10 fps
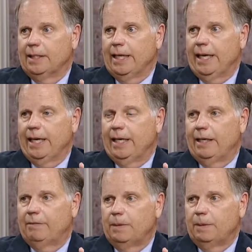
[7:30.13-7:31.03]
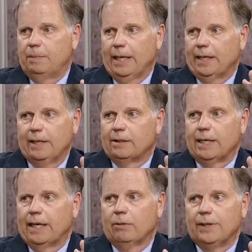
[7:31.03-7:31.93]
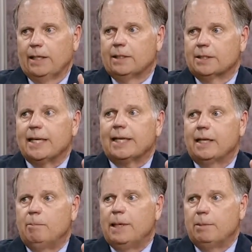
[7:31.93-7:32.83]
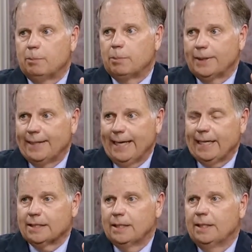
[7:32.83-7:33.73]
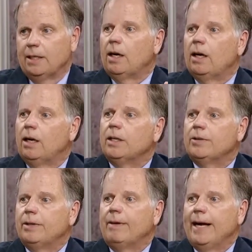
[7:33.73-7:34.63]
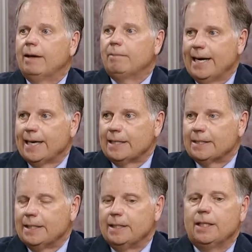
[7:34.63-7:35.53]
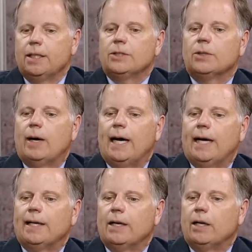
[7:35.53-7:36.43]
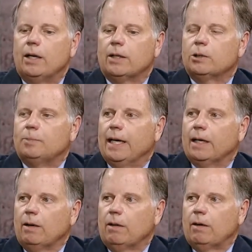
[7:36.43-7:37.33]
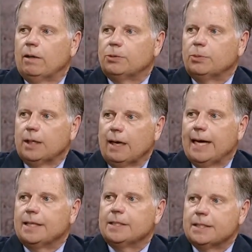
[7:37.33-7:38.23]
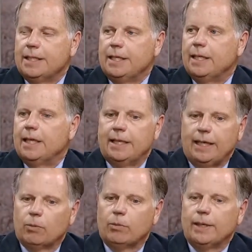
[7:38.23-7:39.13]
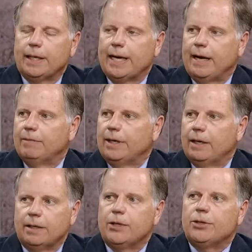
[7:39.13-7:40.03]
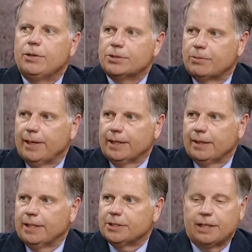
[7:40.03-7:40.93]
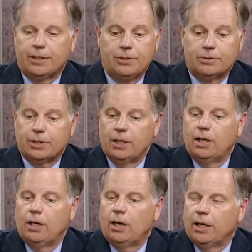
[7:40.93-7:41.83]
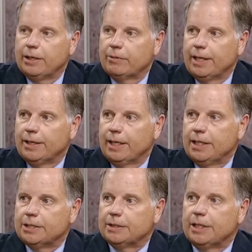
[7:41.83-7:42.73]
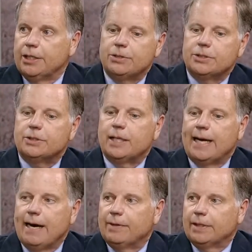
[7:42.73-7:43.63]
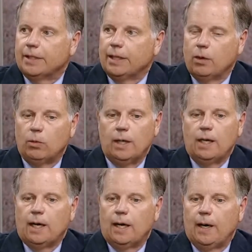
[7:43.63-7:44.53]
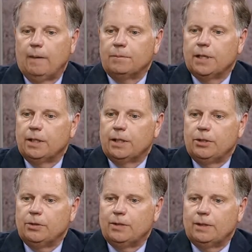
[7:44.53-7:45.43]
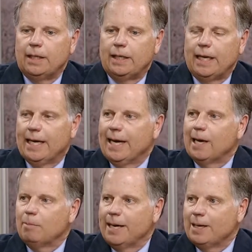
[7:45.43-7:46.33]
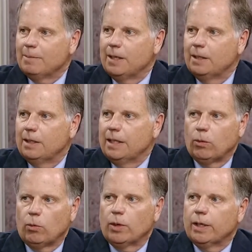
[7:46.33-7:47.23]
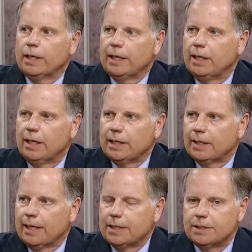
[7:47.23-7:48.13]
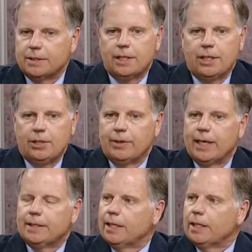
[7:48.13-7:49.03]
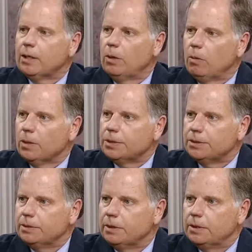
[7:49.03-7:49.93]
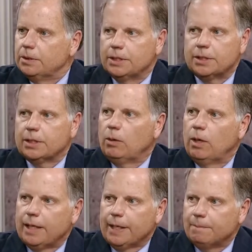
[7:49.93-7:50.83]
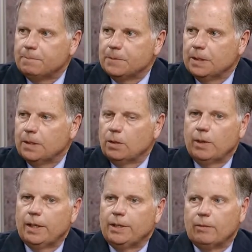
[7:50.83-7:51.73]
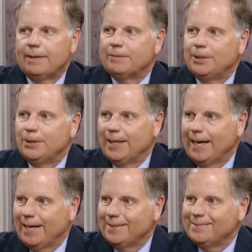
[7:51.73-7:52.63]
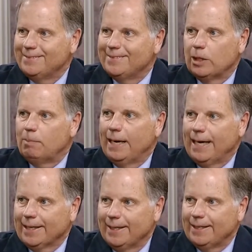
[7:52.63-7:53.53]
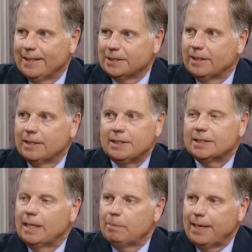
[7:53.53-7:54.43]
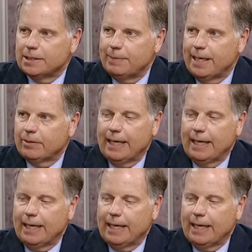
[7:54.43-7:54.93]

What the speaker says: And I don't think the Second Amendment protects a 100-round magazine. So I think hunters, by and large, would like to see. They don't really have. They're used to regulations. They're used to hunting regulations. They're used to having to go. In Alabama, in order to get a hunting license, you got to take a course just to go hunting. Well, you don't have to do that to go buy a gun necessarily. You just got to pass a background.